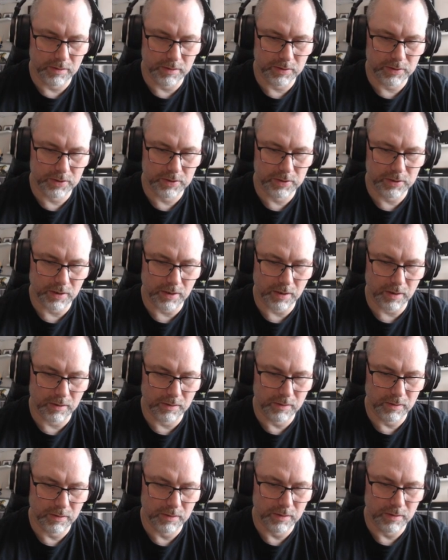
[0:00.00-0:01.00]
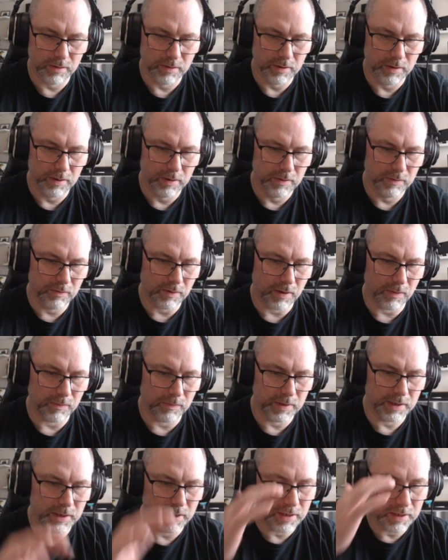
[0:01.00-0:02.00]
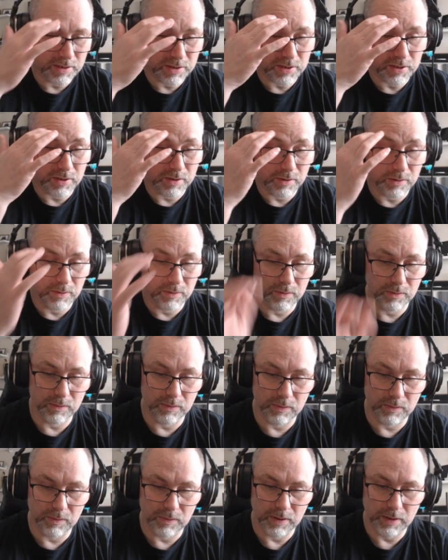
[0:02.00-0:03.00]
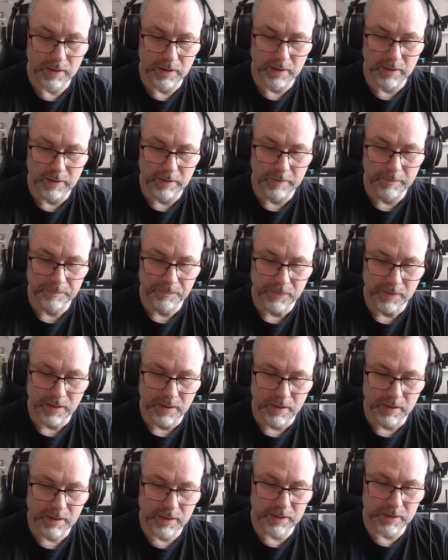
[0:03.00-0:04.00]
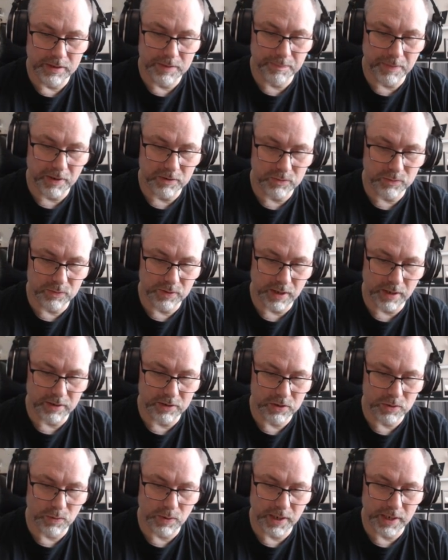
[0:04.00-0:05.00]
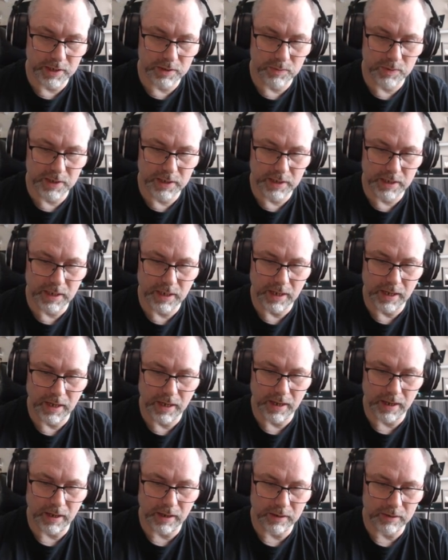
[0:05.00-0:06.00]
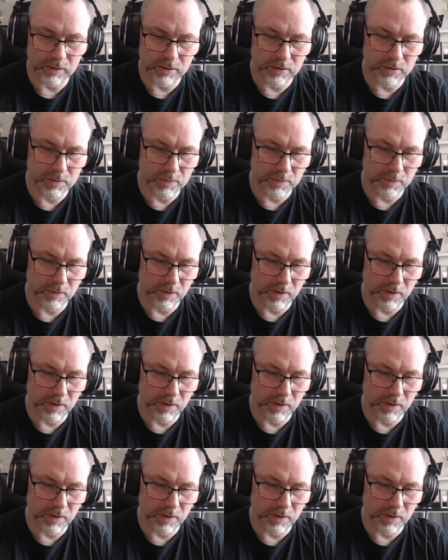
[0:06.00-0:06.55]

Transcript: So, right, we need to get this puzzle done as quick as we can because we're